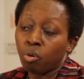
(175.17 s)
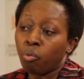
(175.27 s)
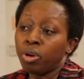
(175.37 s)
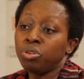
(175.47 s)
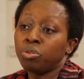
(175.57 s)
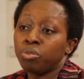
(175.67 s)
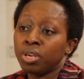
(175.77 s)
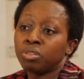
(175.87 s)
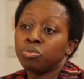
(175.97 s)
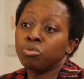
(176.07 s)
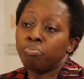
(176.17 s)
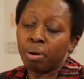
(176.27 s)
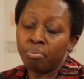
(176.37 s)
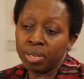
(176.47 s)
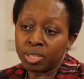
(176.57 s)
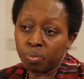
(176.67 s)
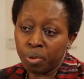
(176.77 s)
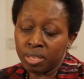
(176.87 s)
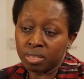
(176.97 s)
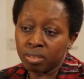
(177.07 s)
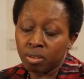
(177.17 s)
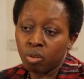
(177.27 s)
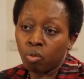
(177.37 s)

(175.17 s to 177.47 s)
when you create good public space,